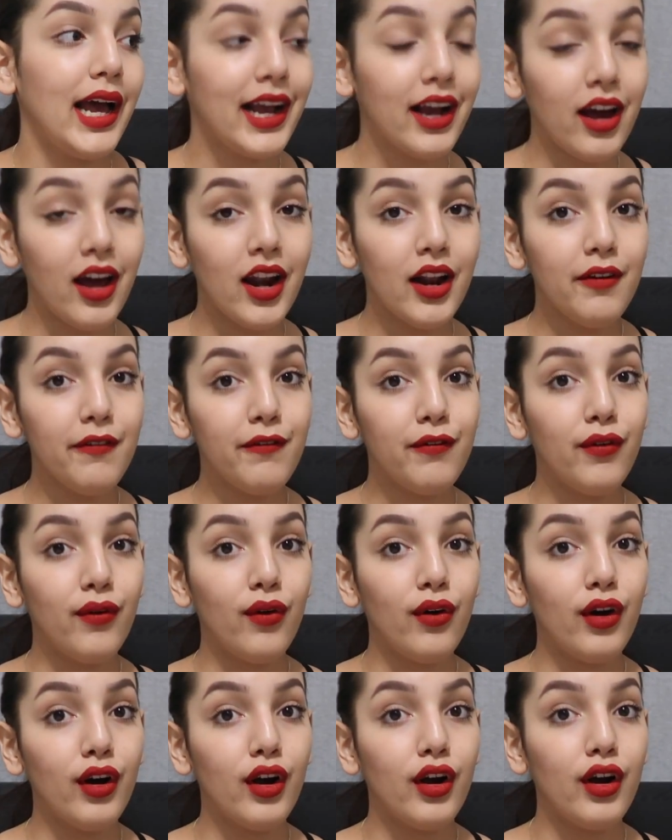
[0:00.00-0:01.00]
I got it
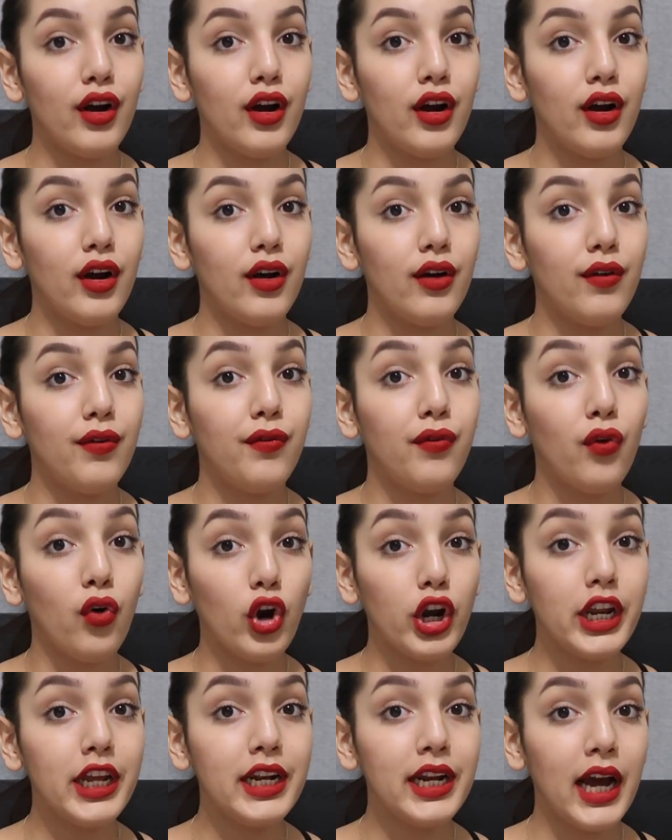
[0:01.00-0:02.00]
for
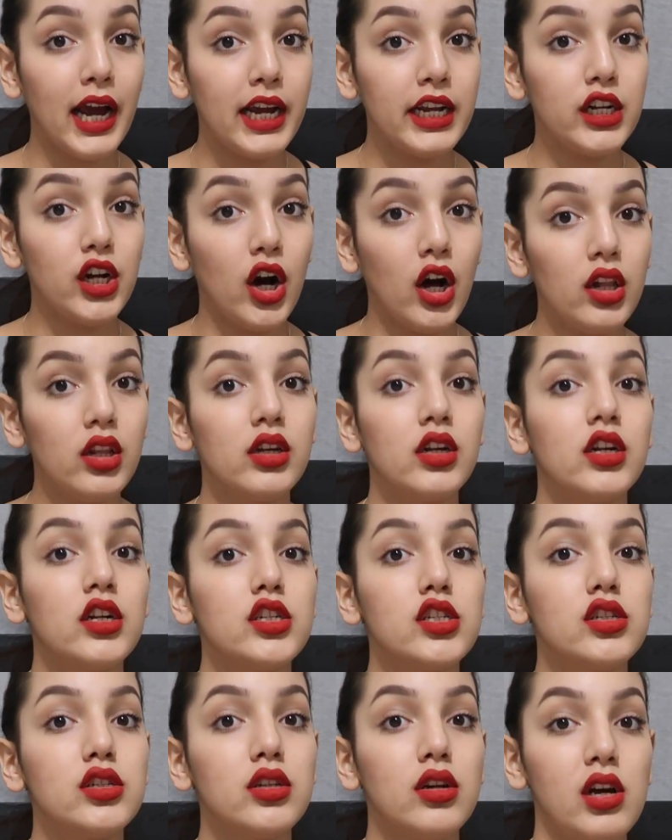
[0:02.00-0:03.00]

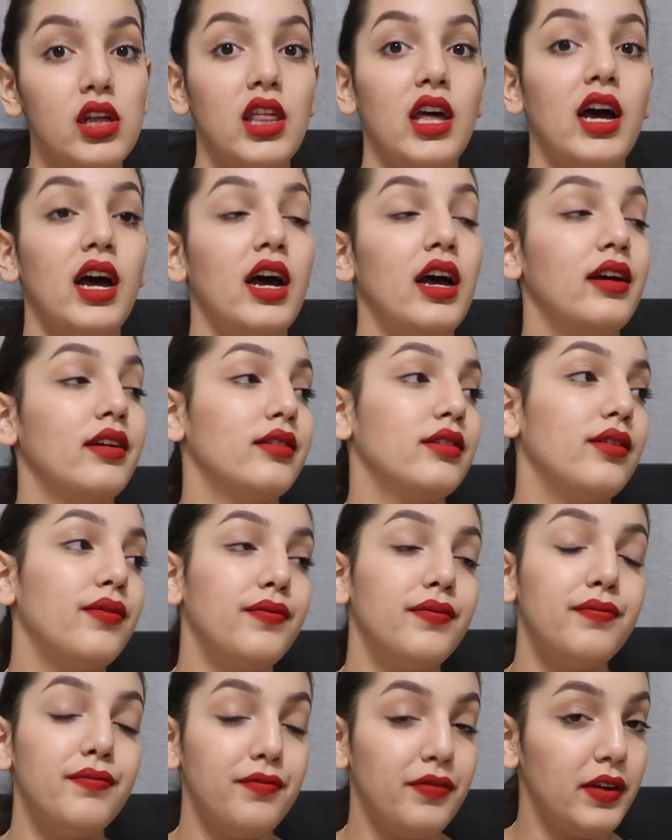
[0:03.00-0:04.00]
$49, so that
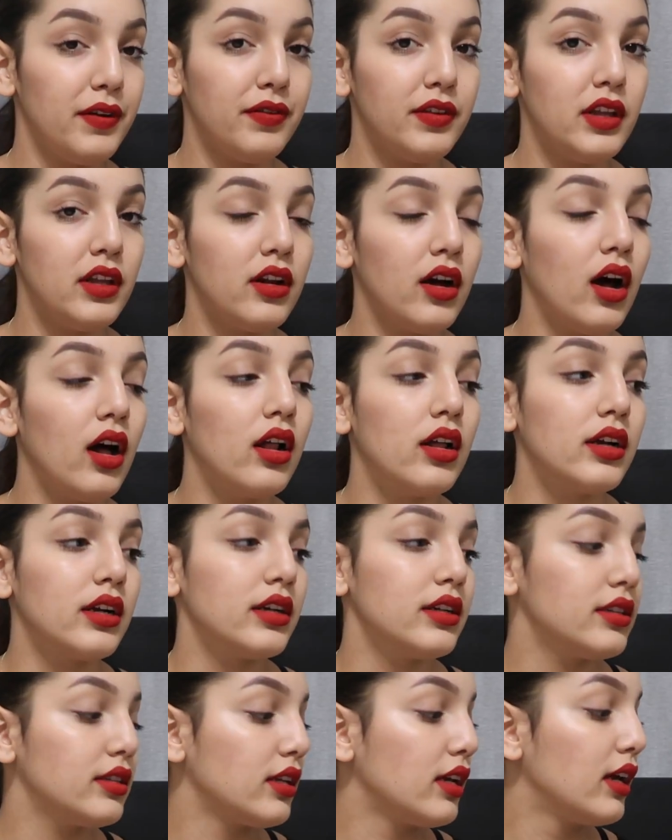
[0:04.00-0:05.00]

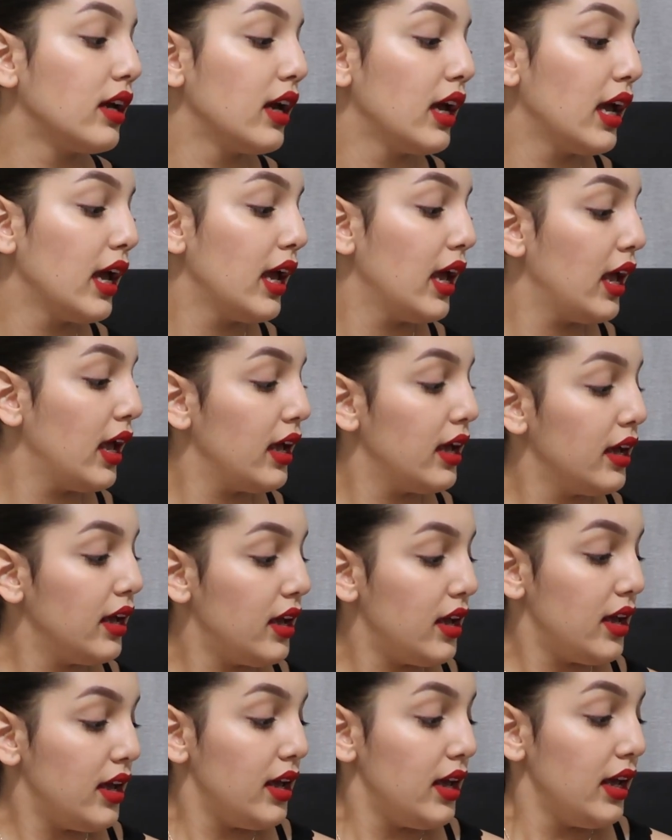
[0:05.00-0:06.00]
$50.
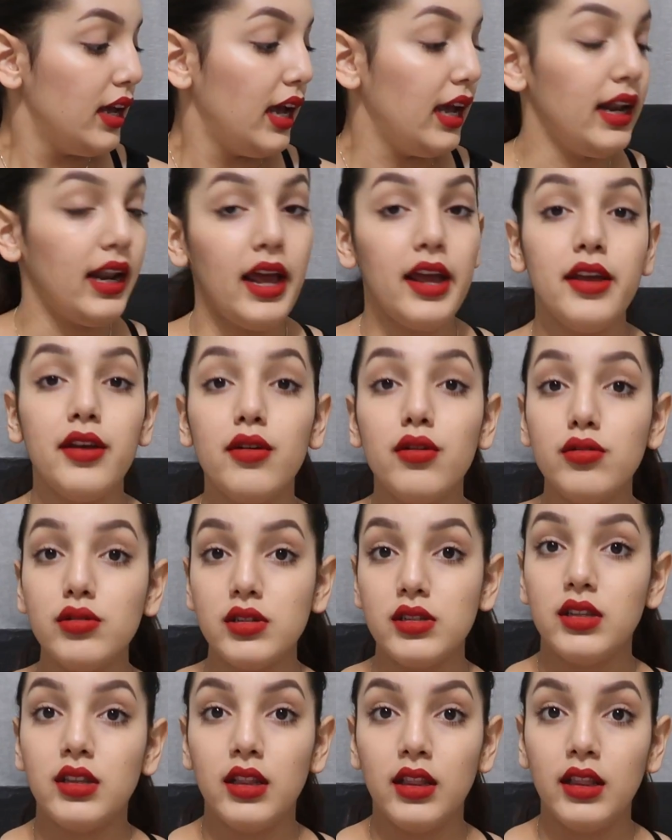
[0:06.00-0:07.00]
And I
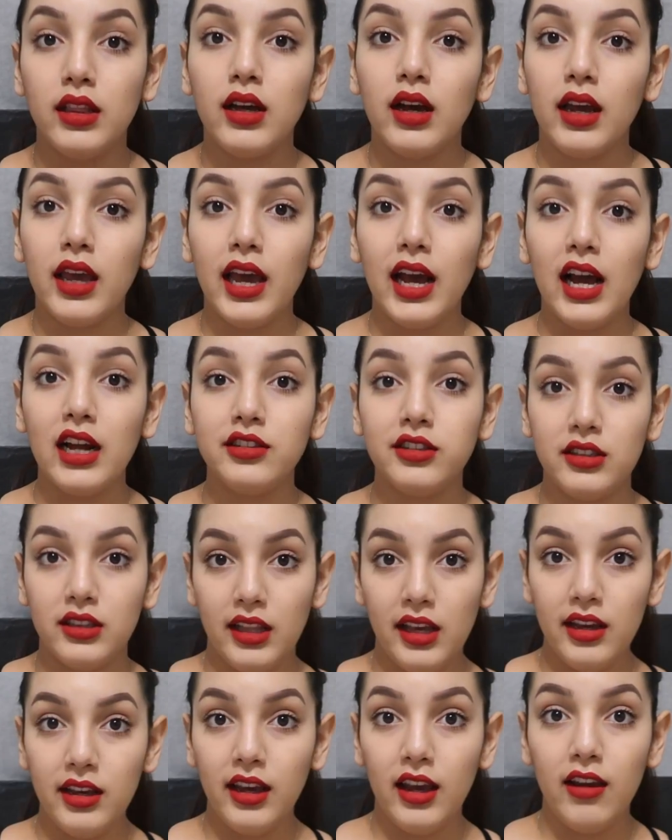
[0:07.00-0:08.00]
used the cash that
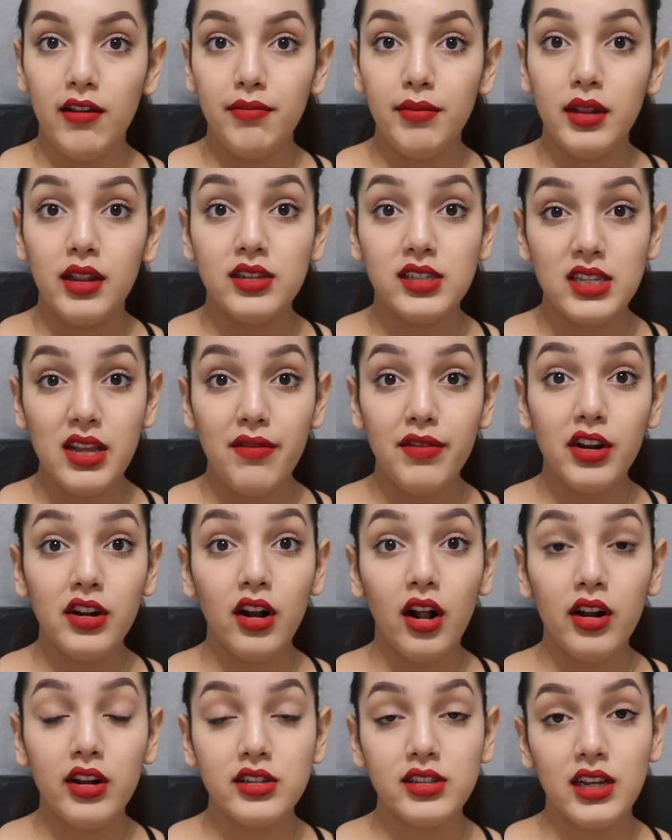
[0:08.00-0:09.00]
they gave me, the
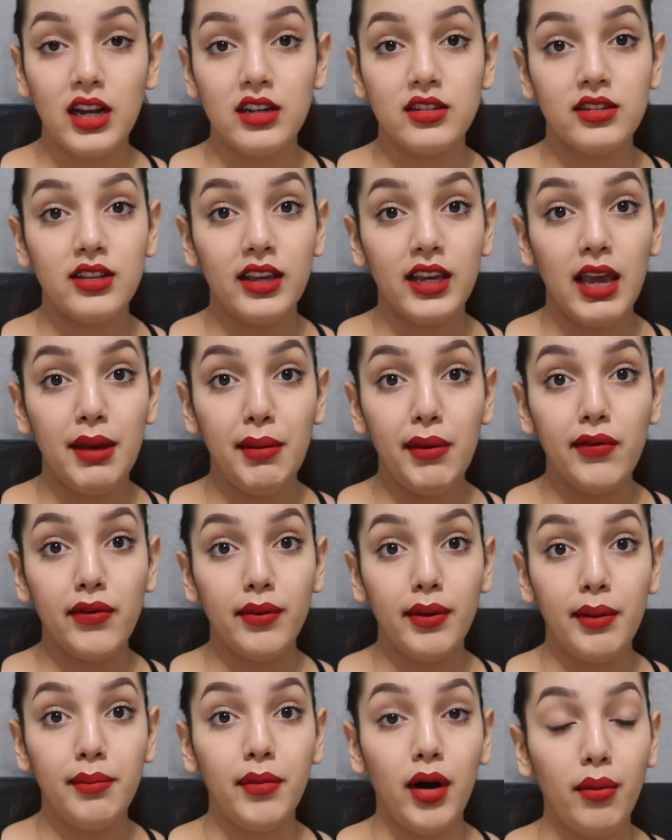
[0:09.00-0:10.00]
$70 cash that they gave me for
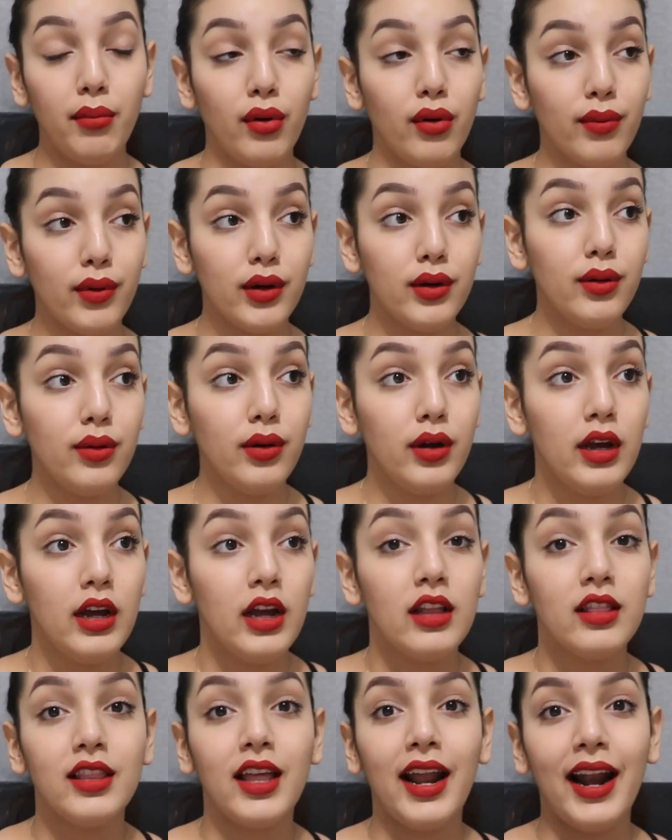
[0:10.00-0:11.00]
my Mamaroo,
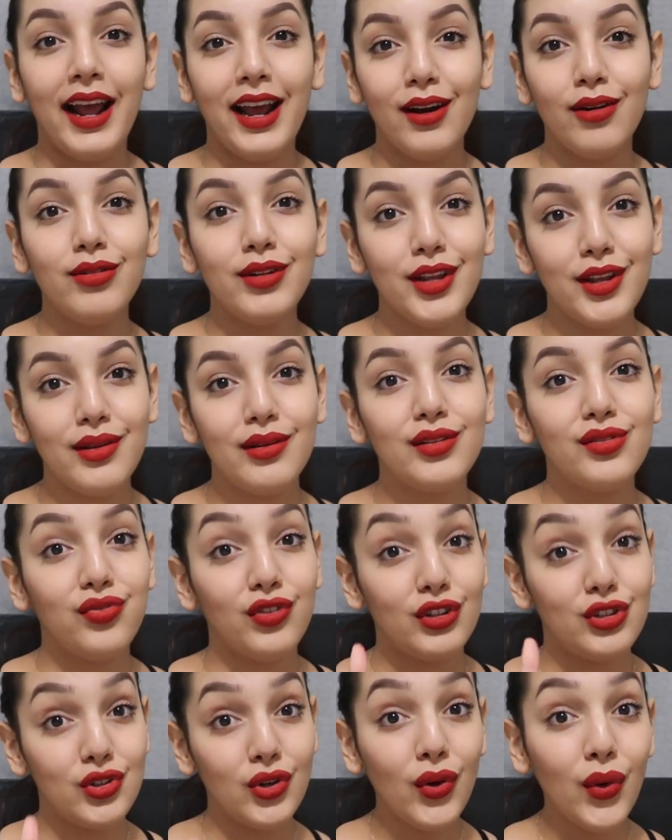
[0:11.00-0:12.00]
that I only used
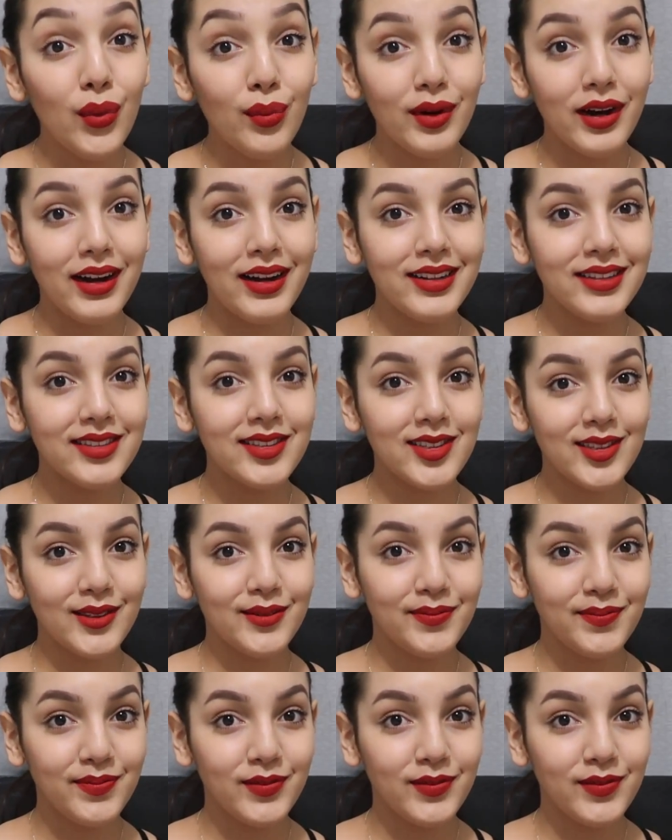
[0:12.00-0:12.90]
for 2 months.